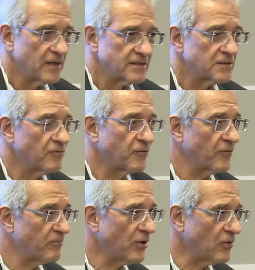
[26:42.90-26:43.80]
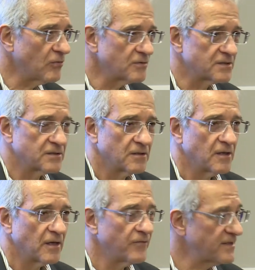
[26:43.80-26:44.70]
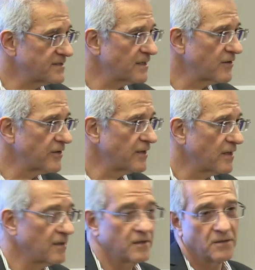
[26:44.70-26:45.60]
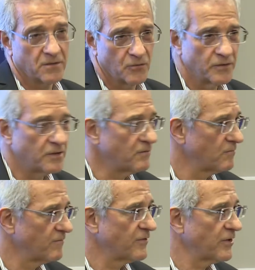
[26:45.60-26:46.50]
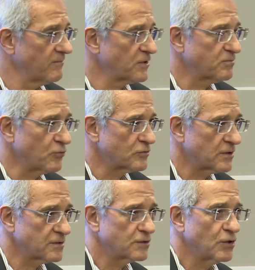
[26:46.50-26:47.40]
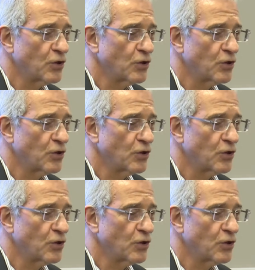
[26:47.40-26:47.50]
So for the Poles, this area, including very much Buczacz,